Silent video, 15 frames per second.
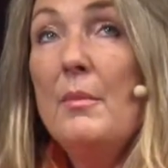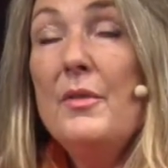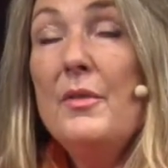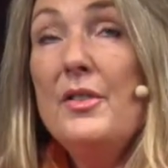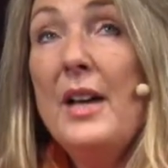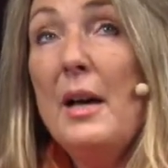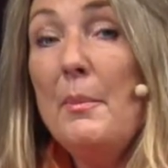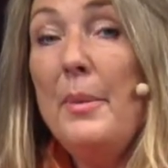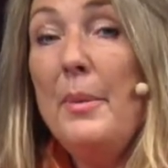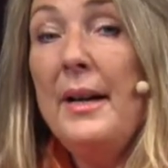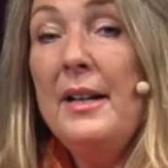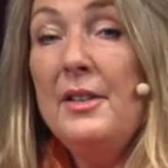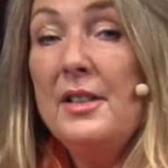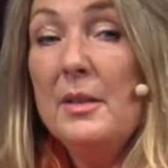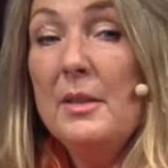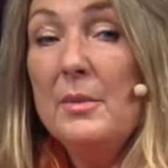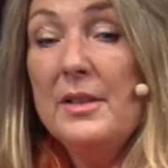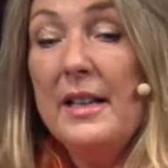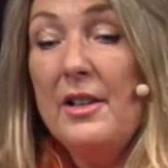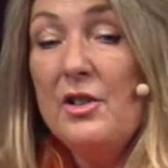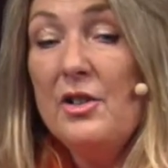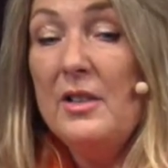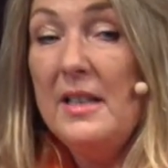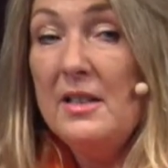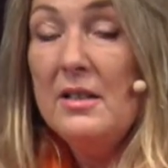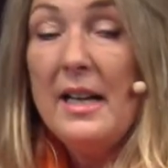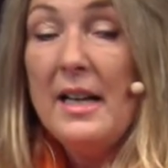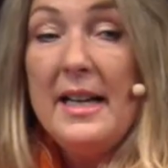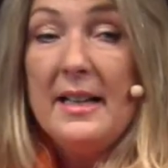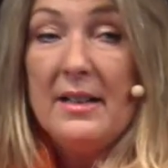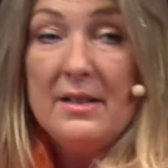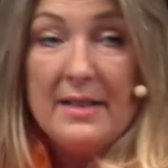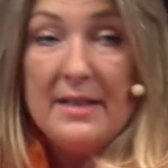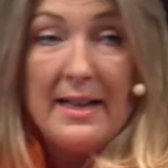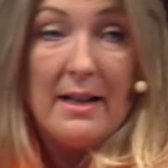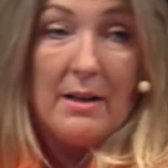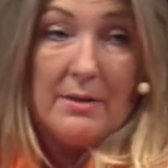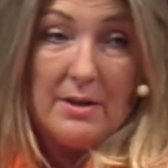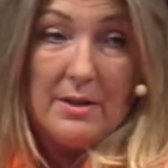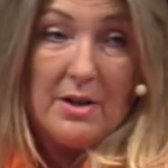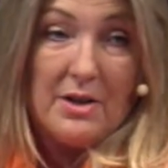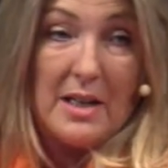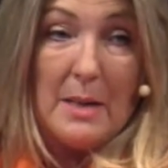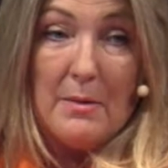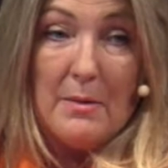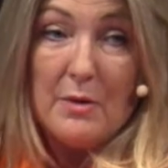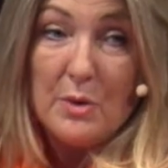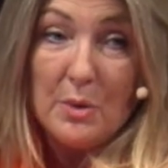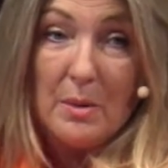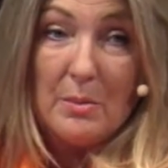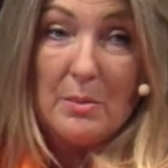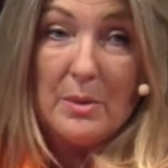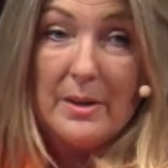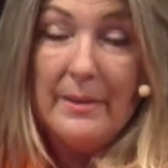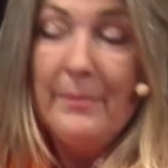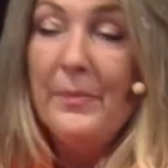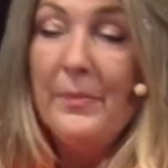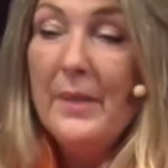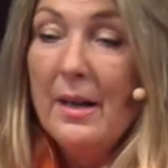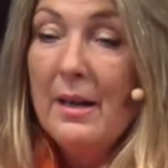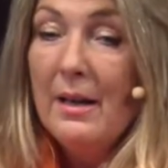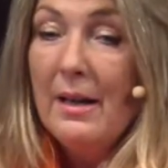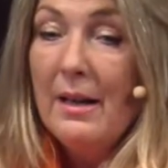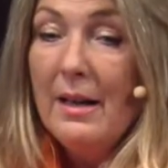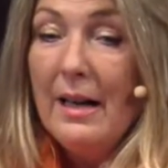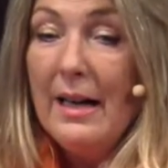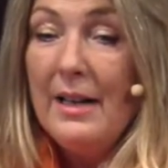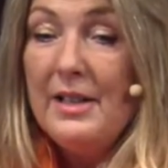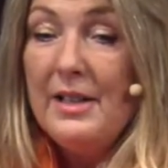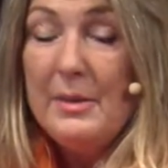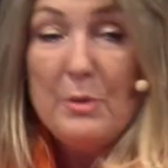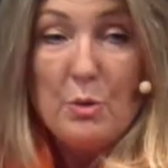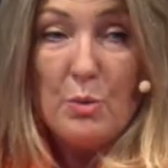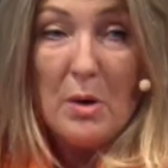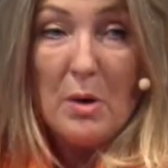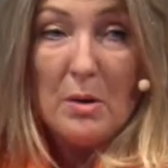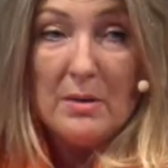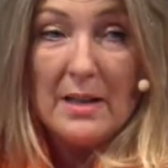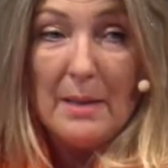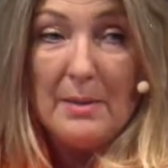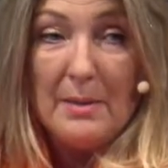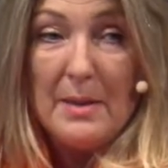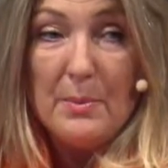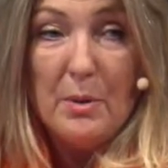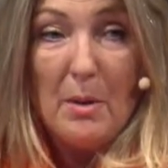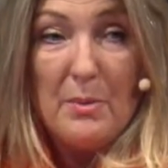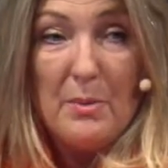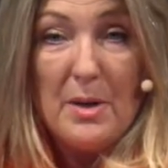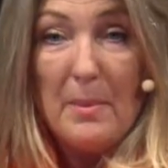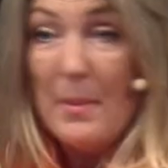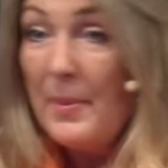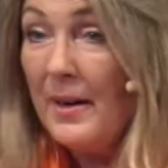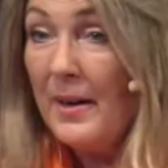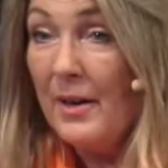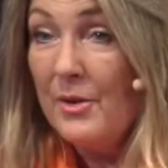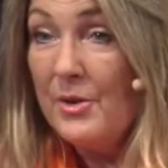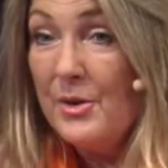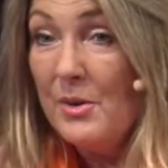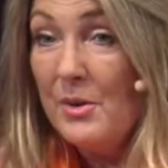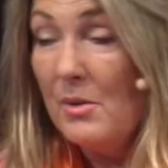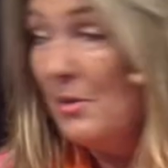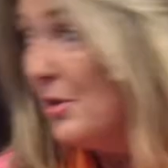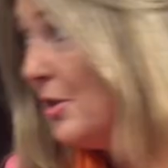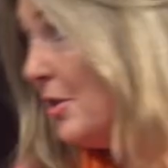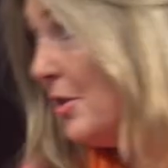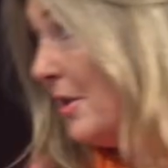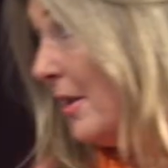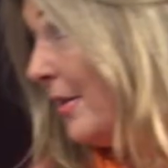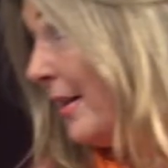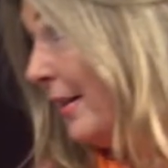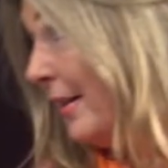That painting was actually taken down in the time of Cromwell, and it was rolled up and it propped up a barn door. Did you know that?